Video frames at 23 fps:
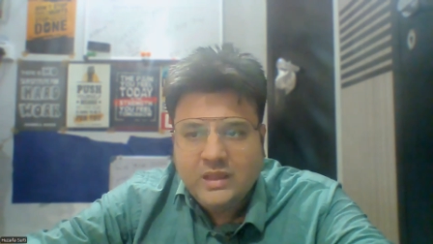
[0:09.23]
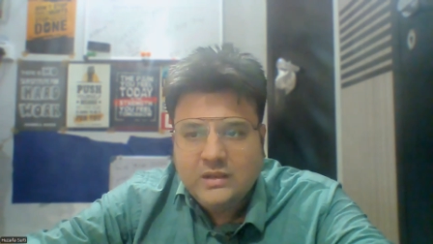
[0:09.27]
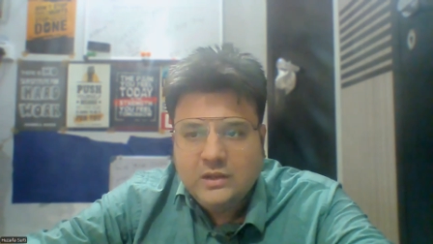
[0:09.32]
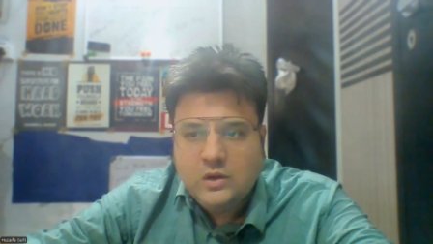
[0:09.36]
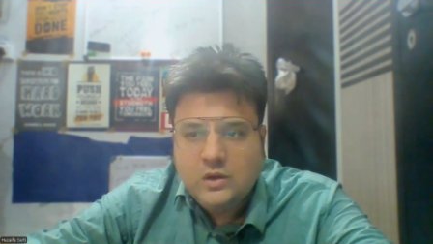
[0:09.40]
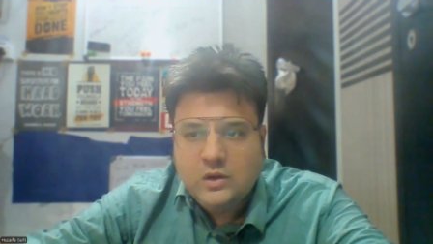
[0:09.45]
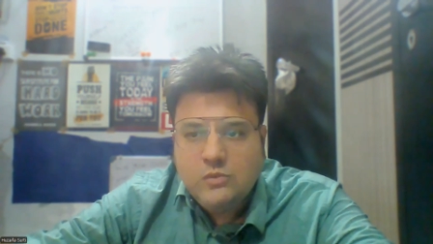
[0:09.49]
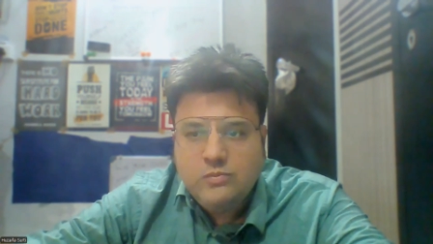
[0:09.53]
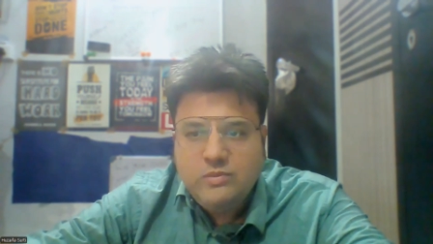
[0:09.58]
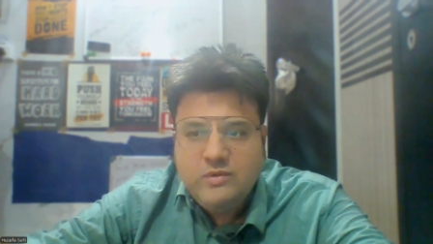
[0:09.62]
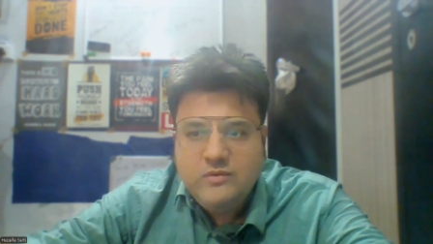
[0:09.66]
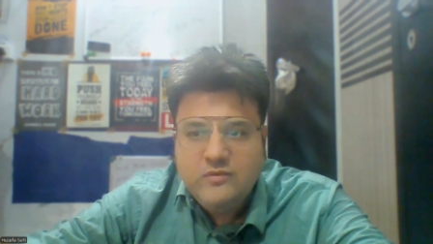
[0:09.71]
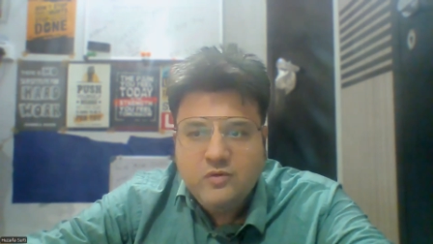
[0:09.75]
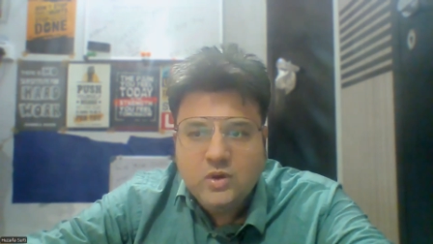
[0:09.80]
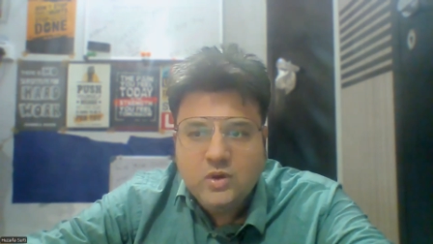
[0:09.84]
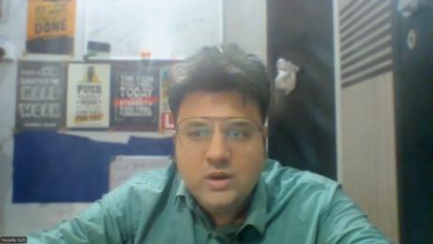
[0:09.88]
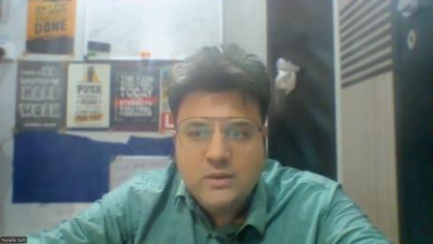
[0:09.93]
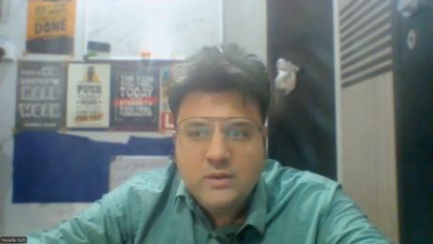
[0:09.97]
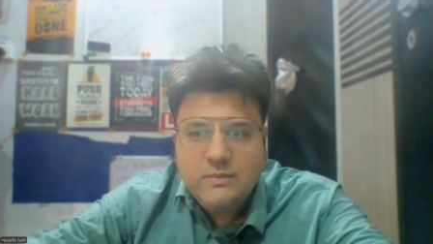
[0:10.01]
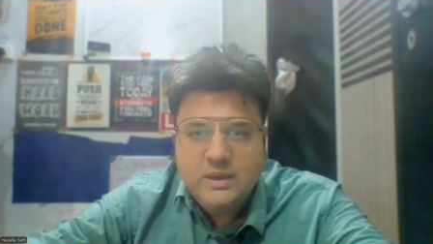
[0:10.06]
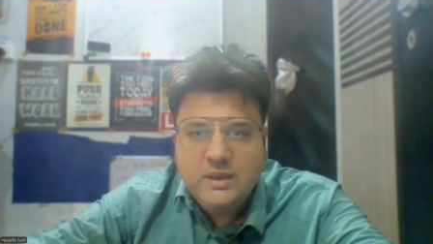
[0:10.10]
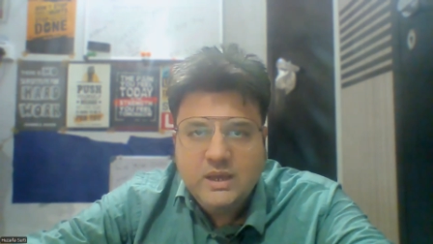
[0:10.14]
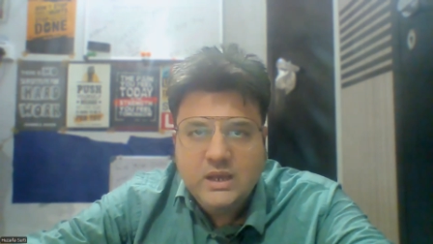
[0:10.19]
Now,
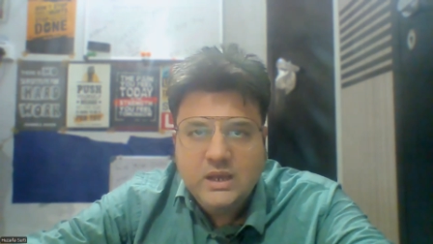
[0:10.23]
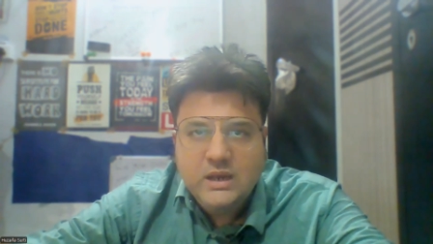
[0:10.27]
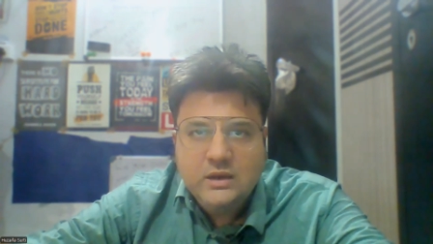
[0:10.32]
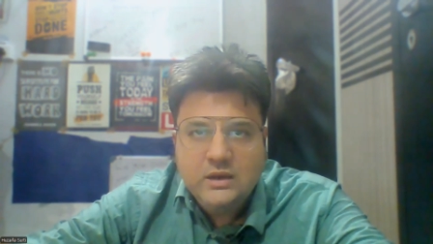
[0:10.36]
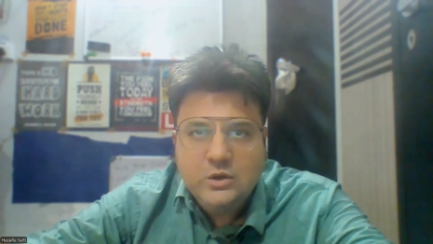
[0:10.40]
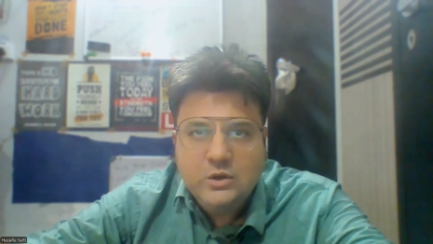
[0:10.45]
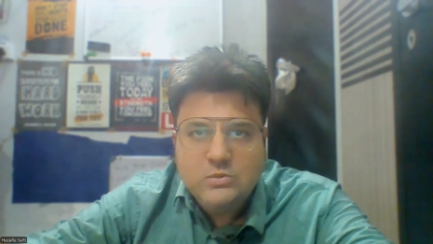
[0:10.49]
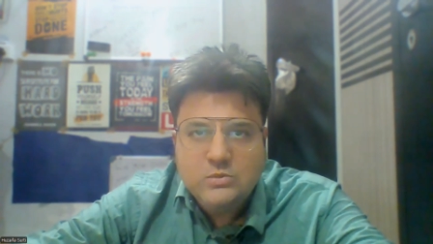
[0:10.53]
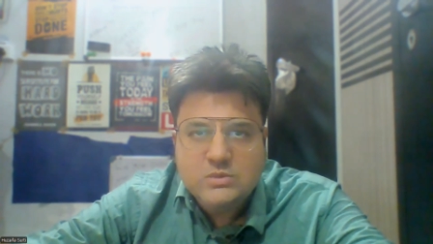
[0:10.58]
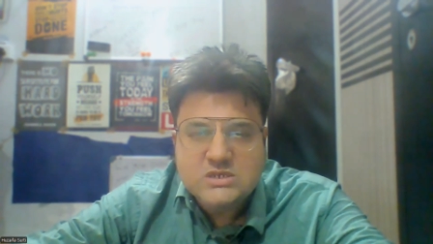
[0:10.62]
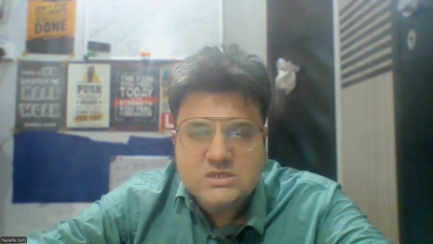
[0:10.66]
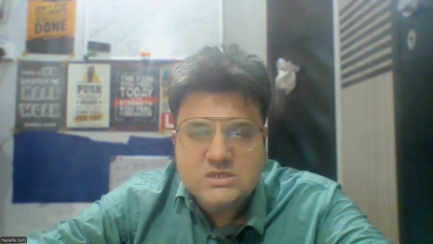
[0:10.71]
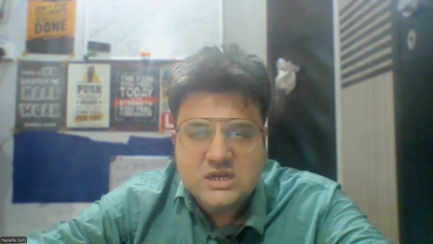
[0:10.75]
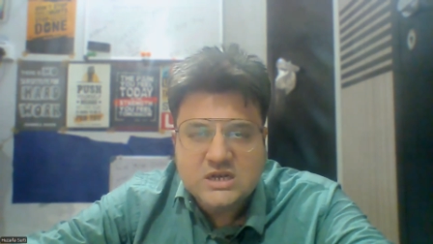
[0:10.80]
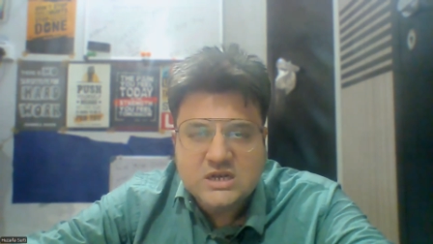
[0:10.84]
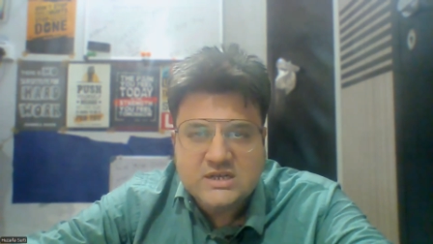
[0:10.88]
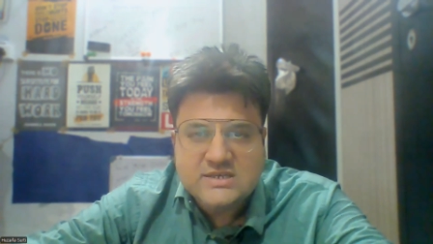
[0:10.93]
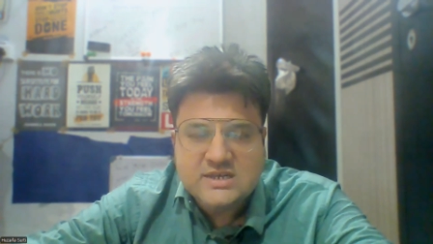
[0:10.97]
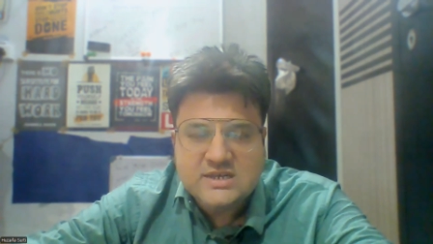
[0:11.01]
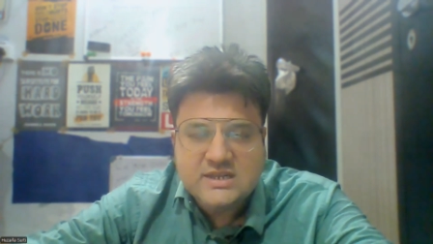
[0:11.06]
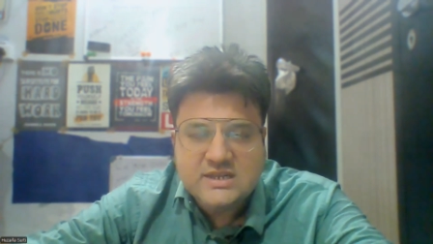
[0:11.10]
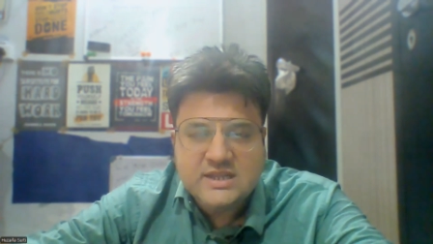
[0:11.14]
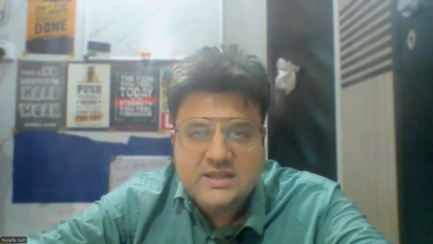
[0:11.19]
before I begin, you must
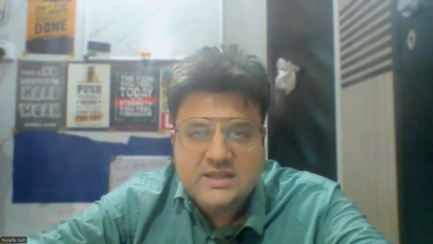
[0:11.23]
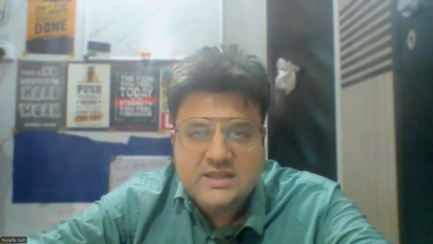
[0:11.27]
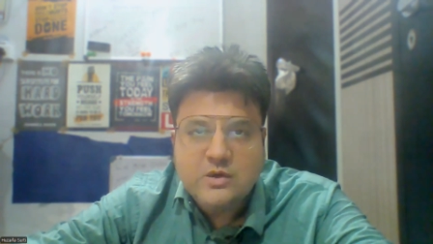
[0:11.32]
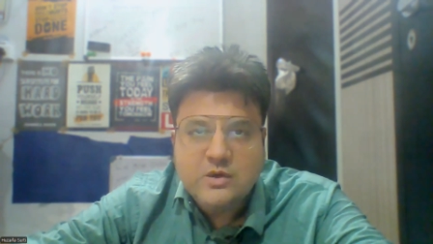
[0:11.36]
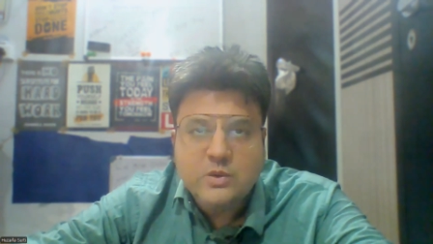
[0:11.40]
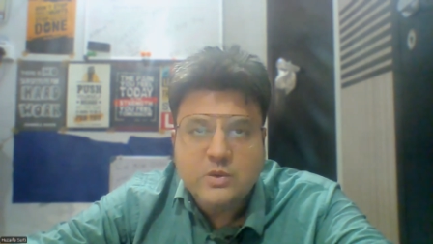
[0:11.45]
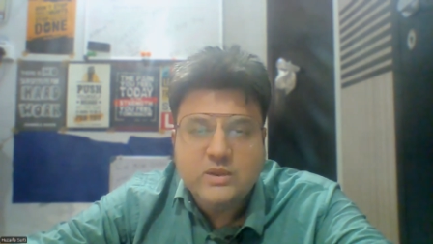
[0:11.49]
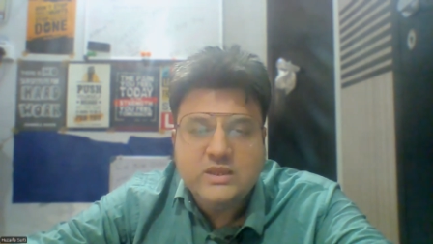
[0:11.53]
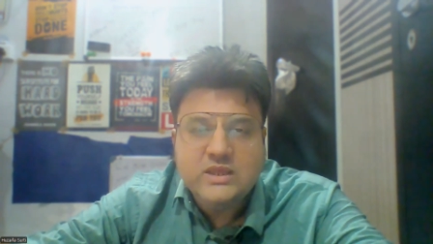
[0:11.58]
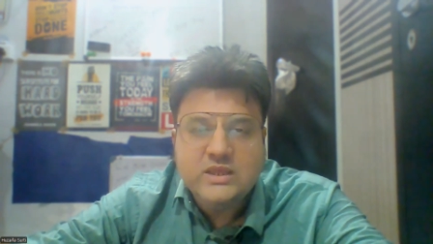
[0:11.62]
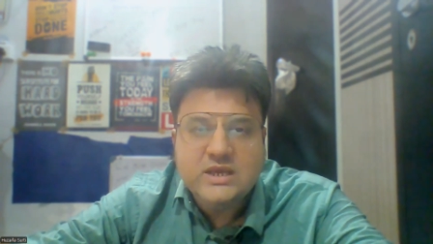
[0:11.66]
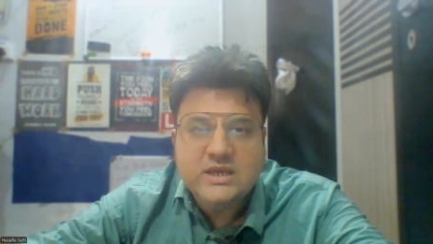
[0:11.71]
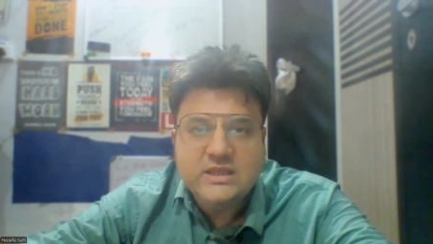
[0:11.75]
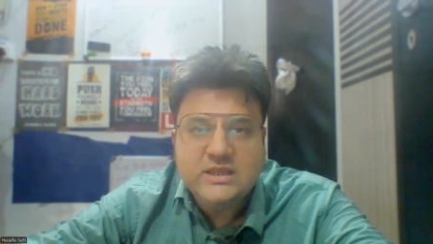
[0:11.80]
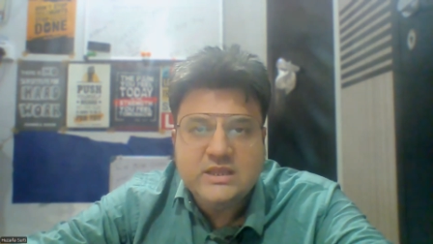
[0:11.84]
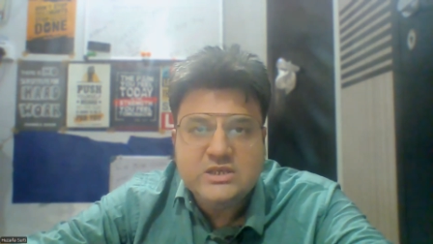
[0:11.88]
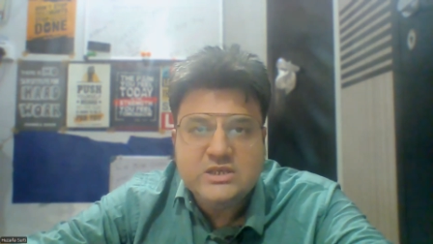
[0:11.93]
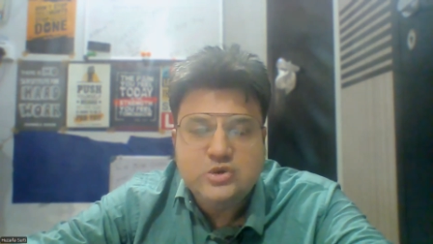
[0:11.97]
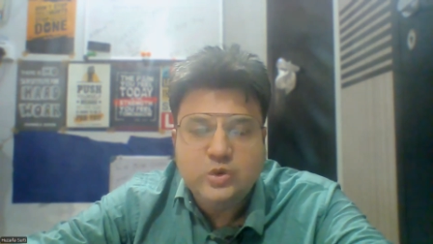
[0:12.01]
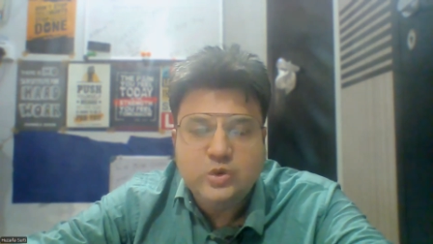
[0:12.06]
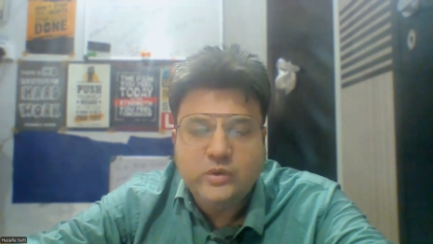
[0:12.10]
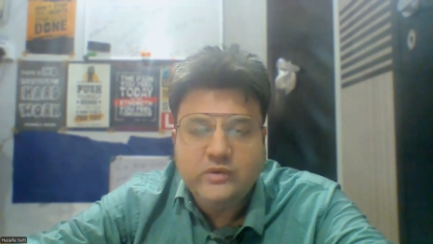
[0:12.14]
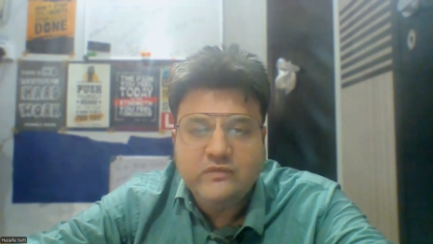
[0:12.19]
understand that everything in
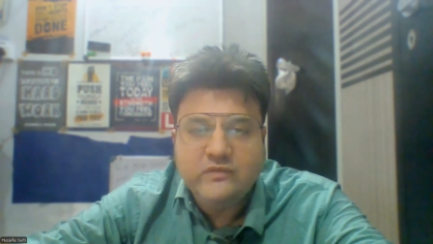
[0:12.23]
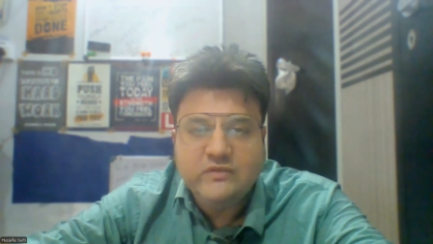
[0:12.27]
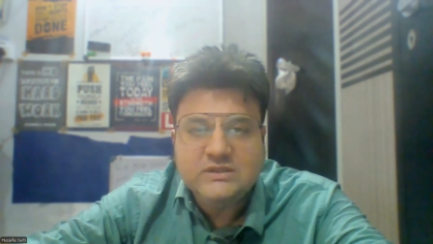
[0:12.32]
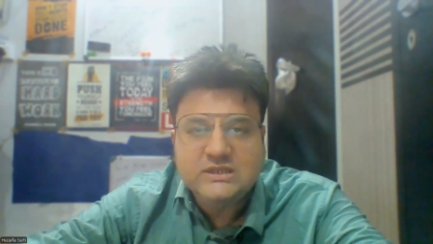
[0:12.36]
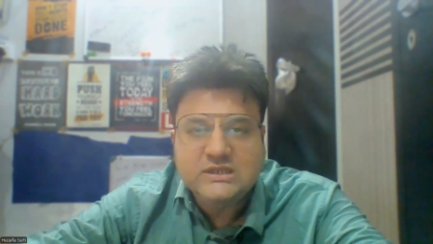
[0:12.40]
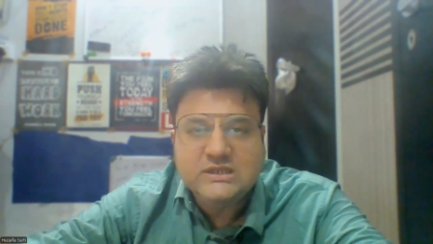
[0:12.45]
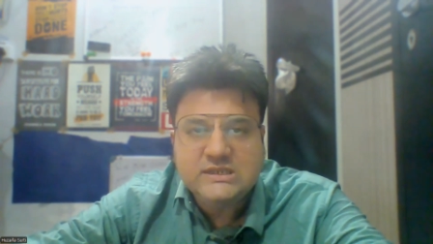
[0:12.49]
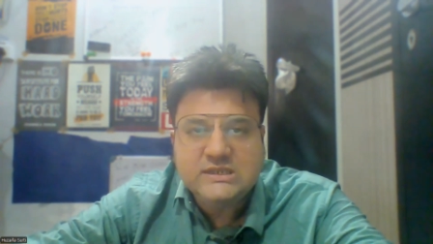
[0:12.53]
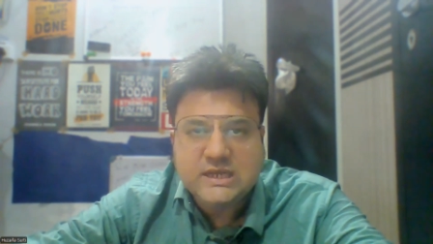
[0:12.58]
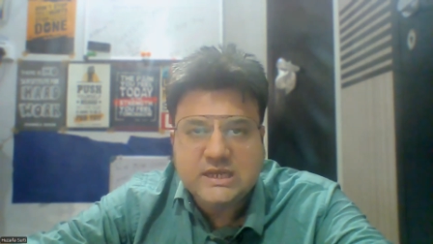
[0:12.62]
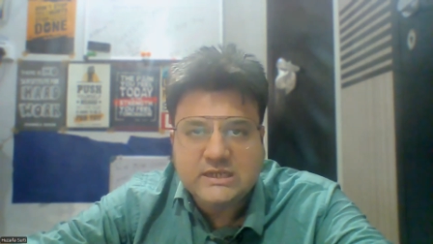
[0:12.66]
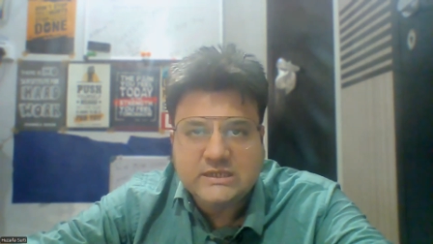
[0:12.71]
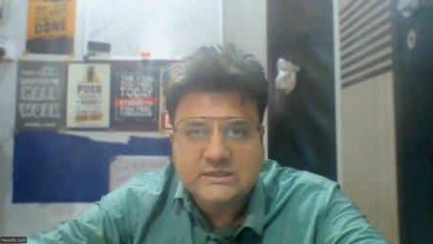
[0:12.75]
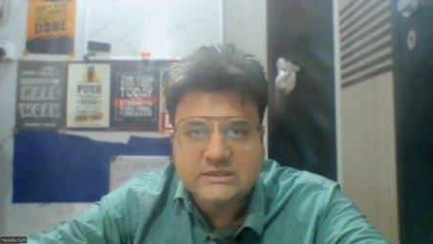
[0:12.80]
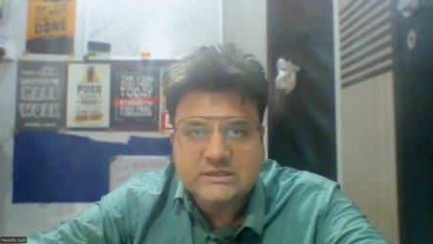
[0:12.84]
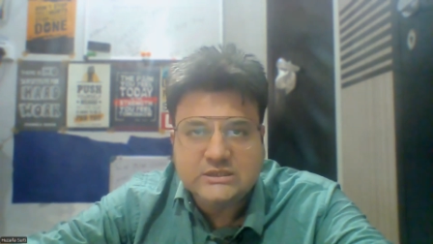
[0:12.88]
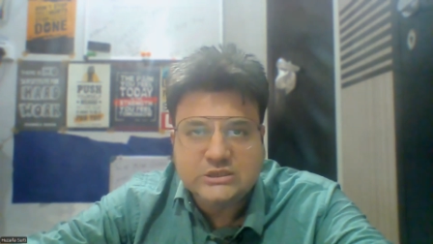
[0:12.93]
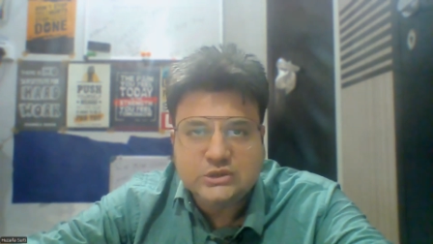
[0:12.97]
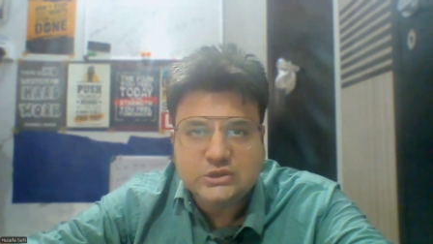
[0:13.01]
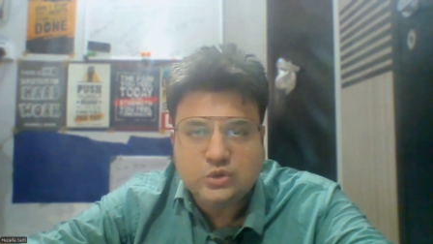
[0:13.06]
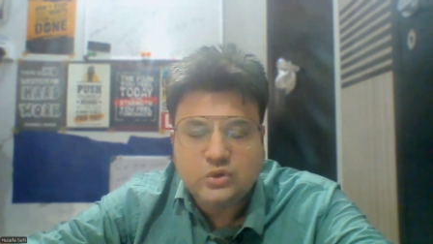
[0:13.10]
this universe is energy.